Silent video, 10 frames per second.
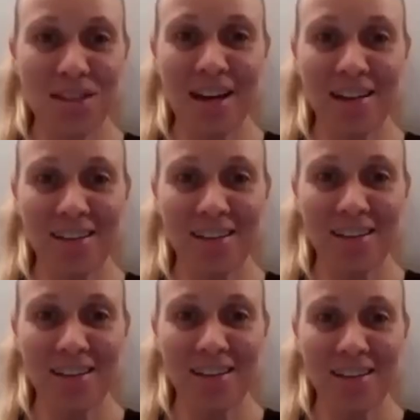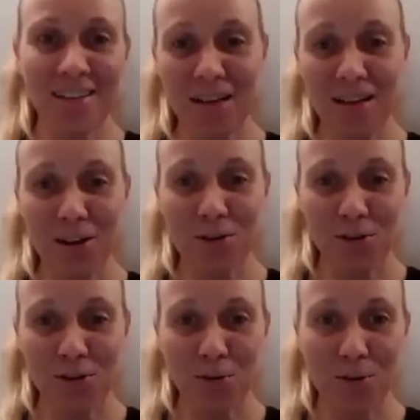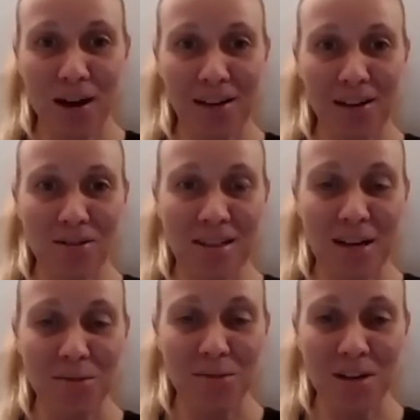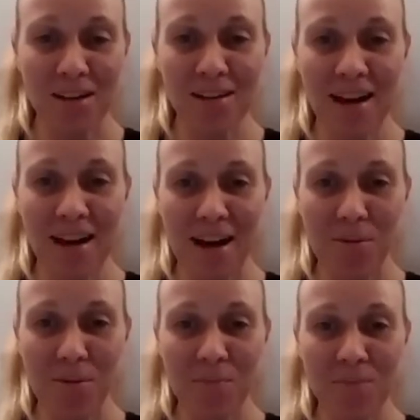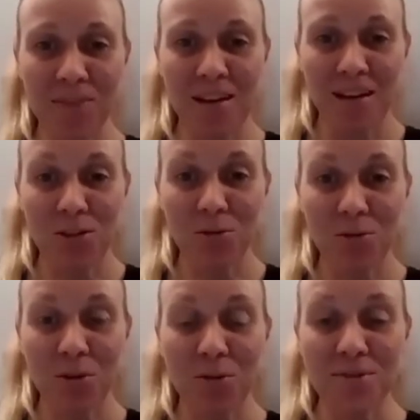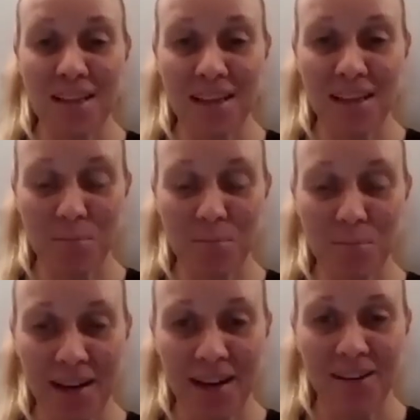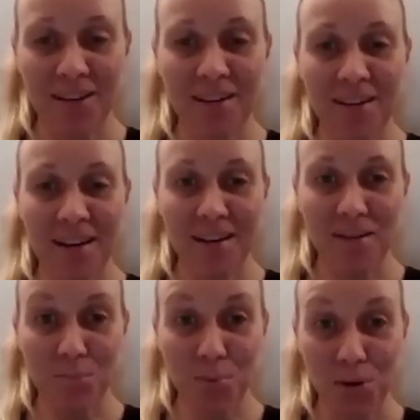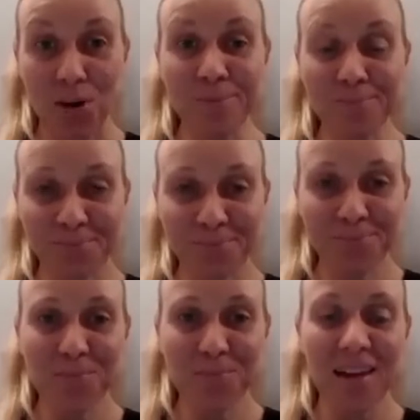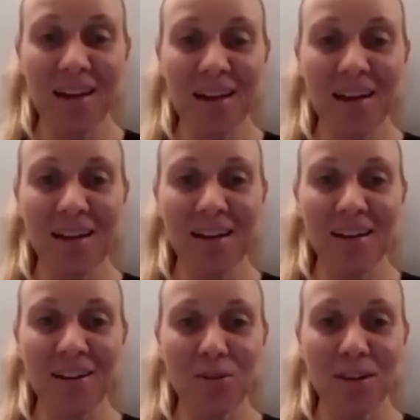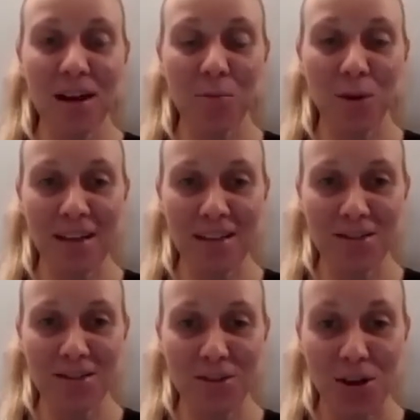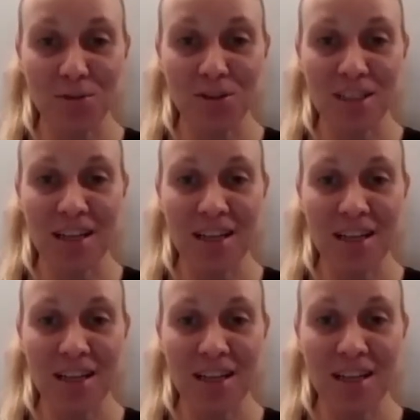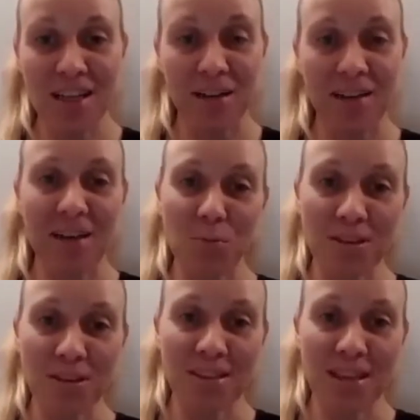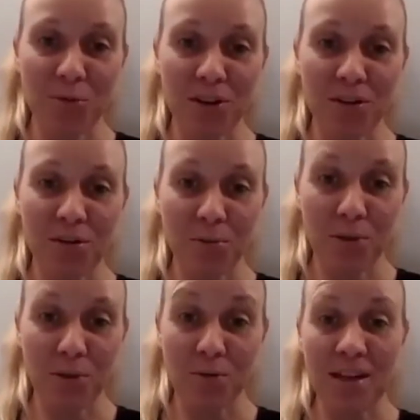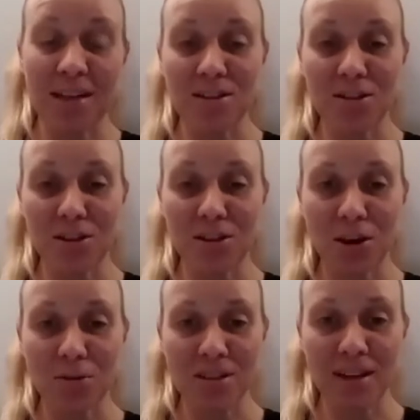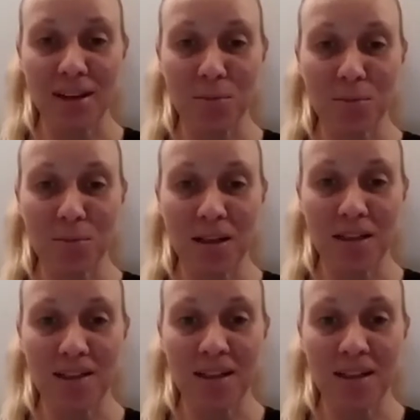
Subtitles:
like, you've been a coach for quite a long time now. You're obviously a player in polo. You then went into coaching, and then you went even one step further where you went into coach development.